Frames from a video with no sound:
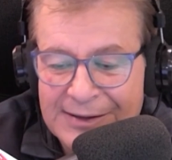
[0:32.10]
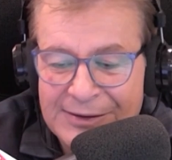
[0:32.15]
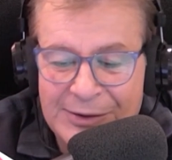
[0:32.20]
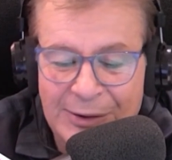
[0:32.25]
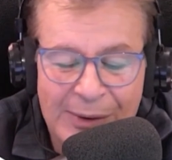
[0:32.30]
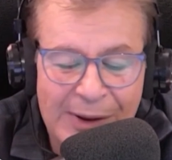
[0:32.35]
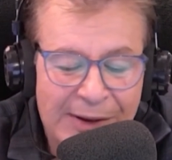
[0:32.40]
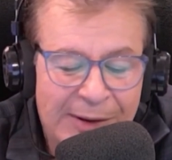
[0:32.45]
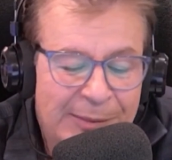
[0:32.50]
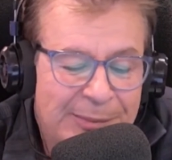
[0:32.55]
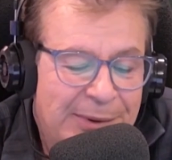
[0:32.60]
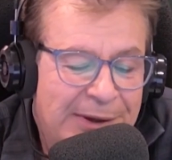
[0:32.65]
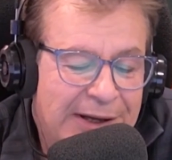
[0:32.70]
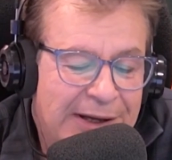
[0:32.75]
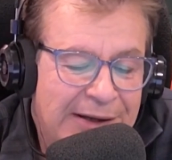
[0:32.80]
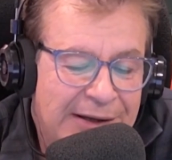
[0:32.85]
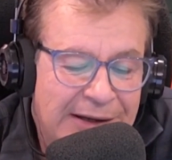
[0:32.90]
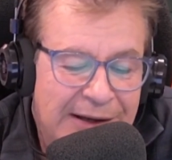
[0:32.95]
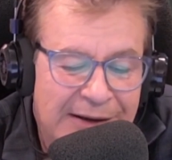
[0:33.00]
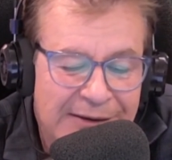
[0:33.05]
Joel
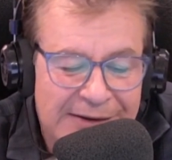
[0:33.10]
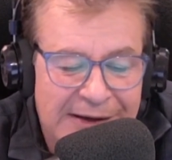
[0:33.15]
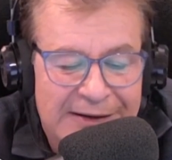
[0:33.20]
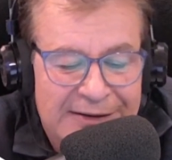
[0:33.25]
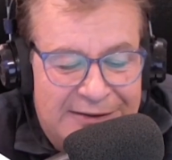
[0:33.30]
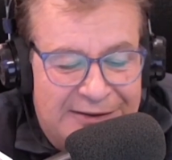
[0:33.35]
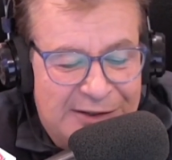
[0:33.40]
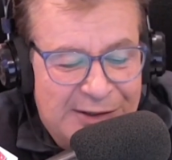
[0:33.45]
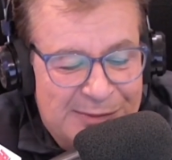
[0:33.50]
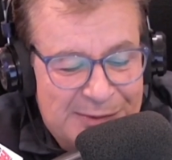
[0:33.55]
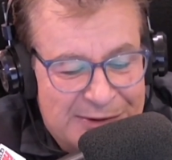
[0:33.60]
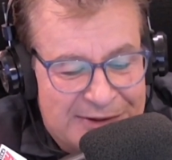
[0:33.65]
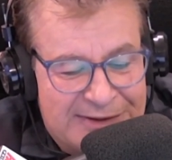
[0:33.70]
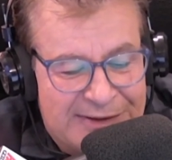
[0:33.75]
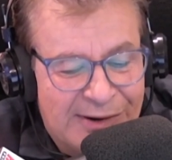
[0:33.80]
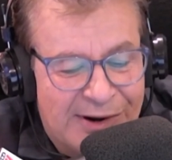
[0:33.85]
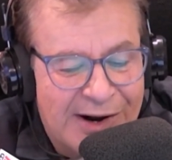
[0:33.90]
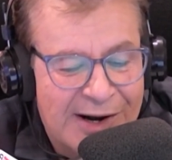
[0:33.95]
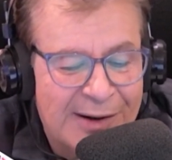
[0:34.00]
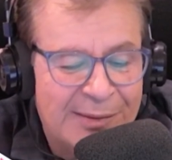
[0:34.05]
Embiid is a
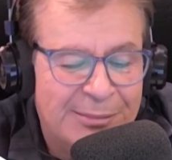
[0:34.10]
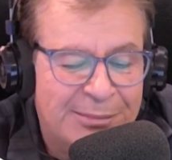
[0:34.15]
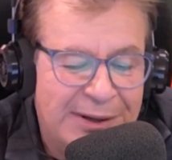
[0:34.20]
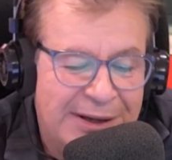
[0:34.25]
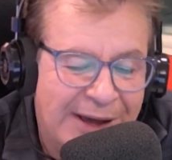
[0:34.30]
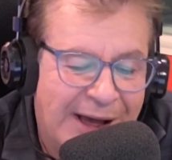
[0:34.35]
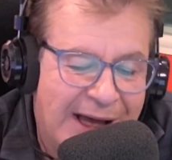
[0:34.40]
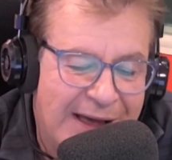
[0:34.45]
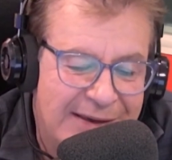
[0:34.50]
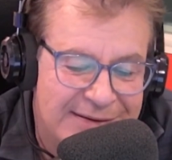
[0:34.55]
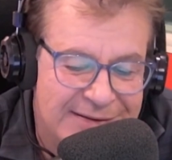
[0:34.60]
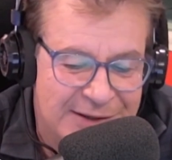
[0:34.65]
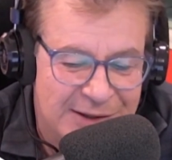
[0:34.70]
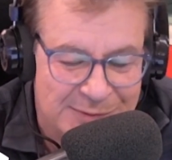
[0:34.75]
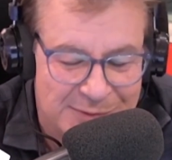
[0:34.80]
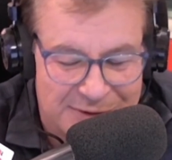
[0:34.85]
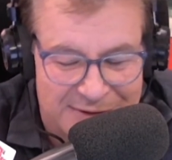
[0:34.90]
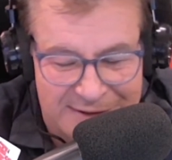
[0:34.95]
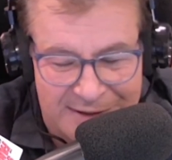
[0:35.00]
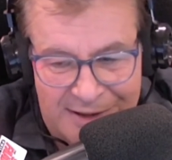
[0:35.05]
superstar beyond
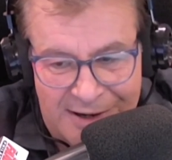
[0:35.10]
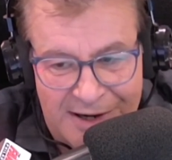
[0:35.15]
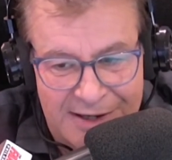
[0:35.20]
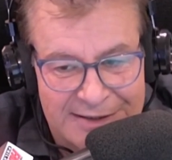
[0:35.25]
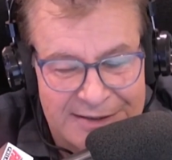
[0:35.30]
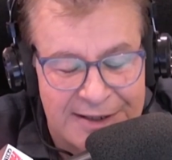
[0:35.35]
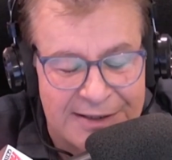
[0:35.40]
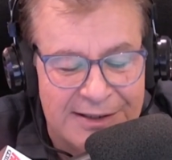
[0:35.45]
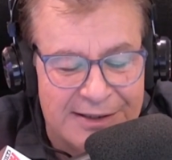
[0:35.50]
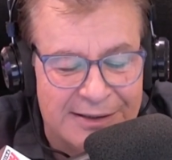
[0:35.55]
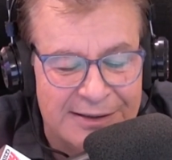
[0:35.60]
superstars.